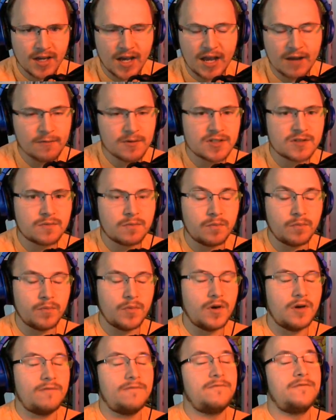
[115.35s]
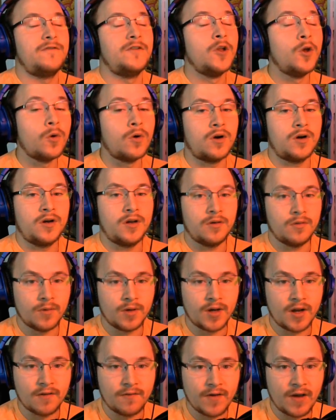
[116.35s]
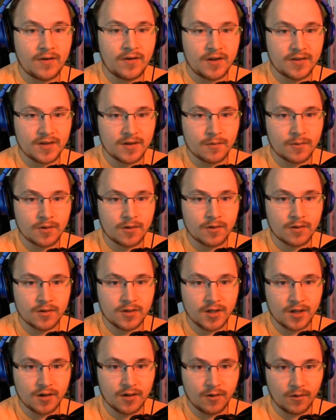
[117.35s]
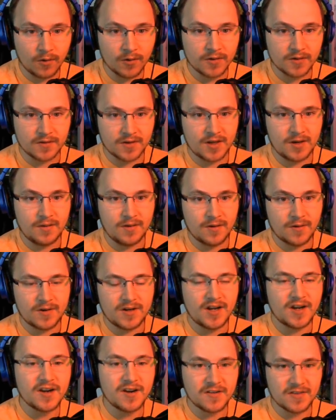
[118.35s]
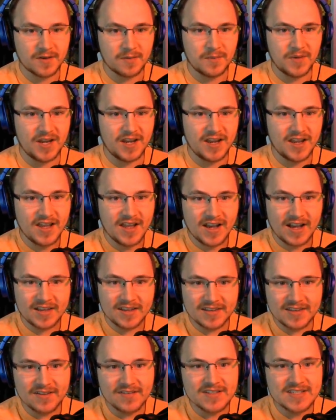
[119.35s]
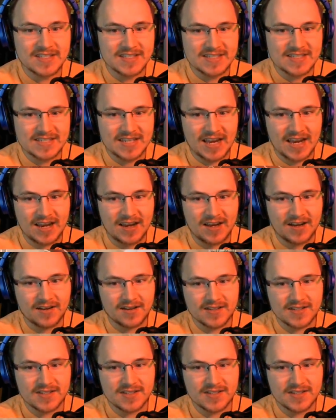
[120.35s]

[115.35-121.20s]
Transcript: I was floored when I found out they were older than or younger than me. I thought that was insane.